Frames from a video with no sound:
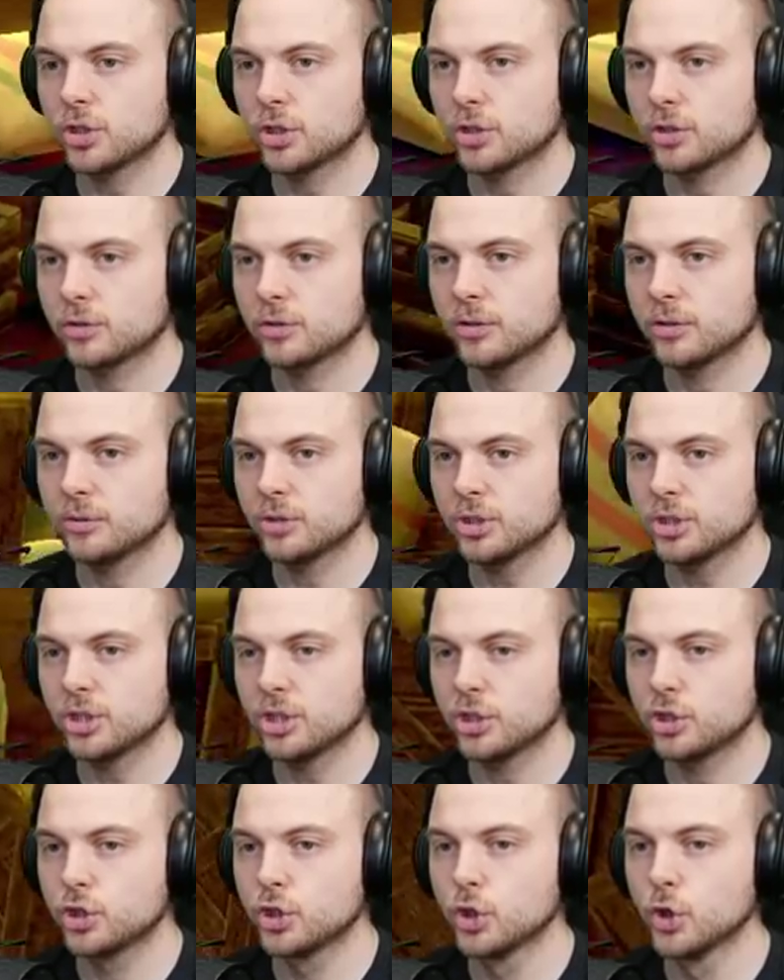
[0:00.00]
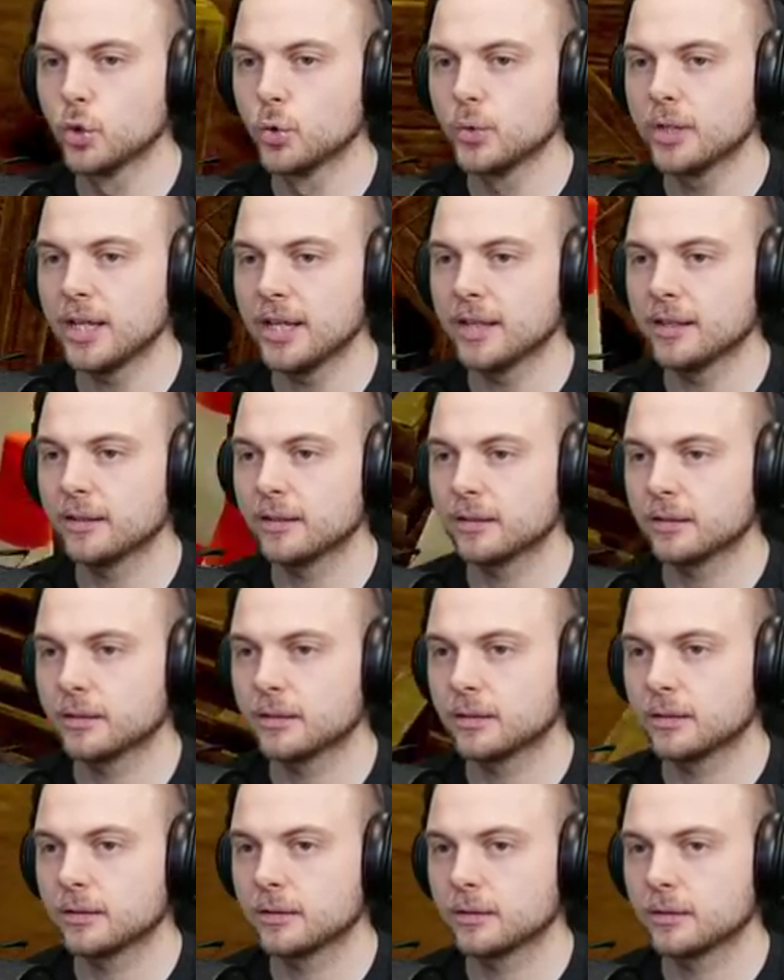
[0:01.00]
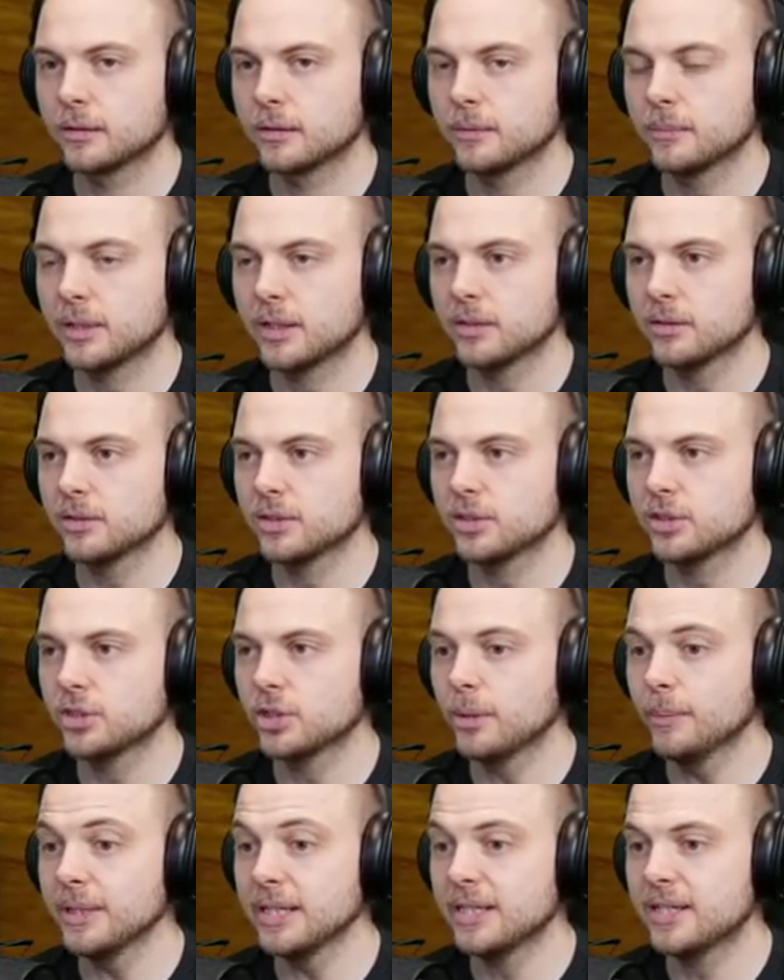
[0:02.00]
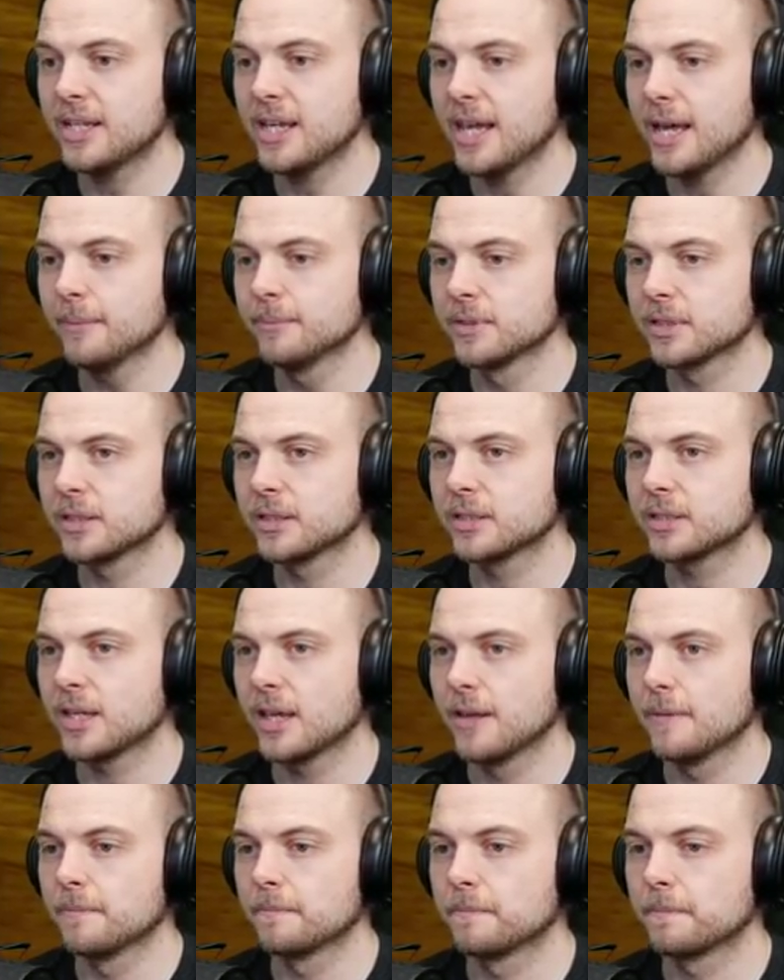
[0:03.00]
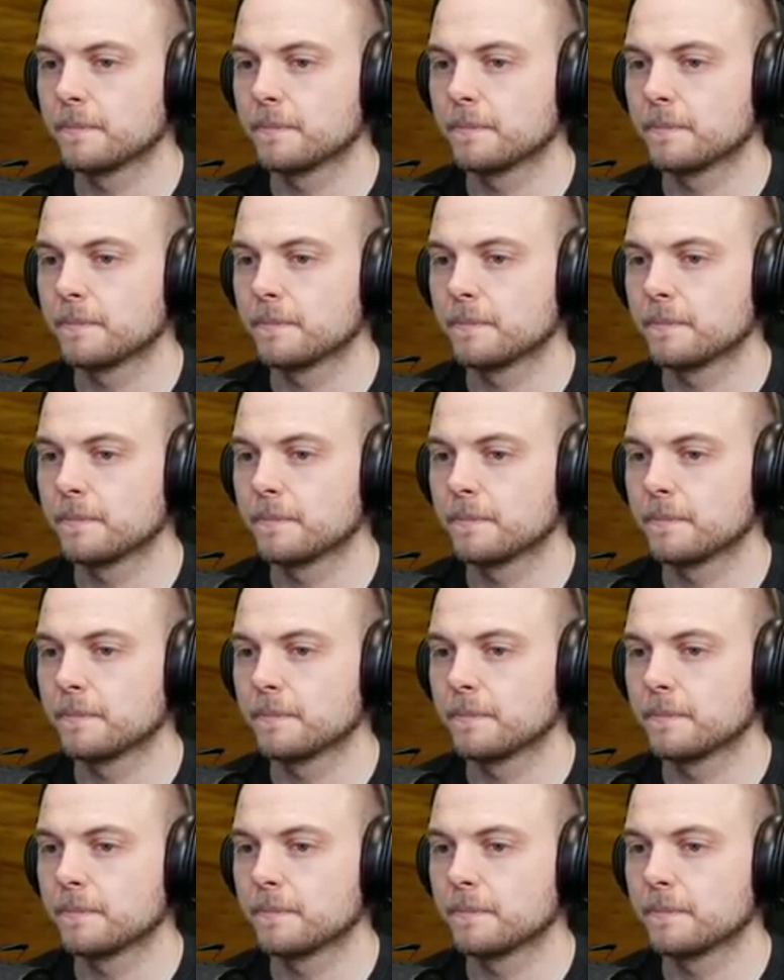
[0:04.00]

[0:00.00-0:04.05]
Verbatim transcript: a... Just a unit. Oh my goodness, there's so many TMs in this game.